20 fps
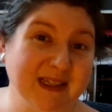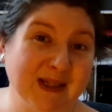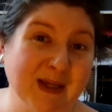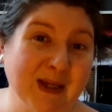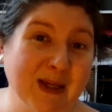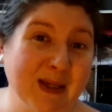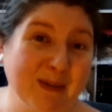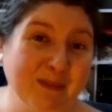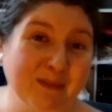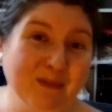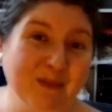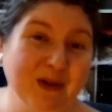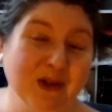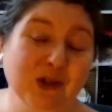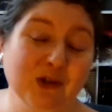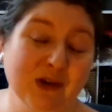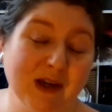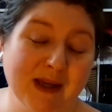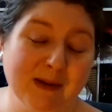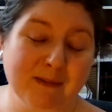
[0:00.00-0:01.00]
time. I'll
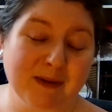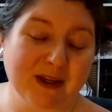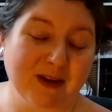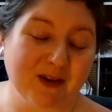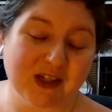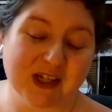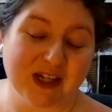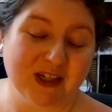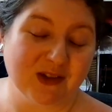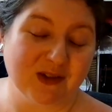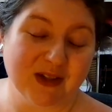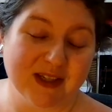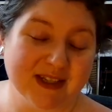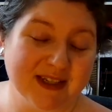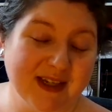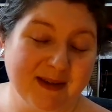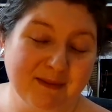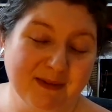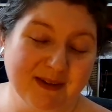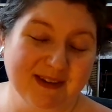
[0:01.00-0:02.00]
try and be on schedule next
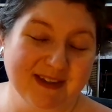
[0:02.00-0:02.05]
time.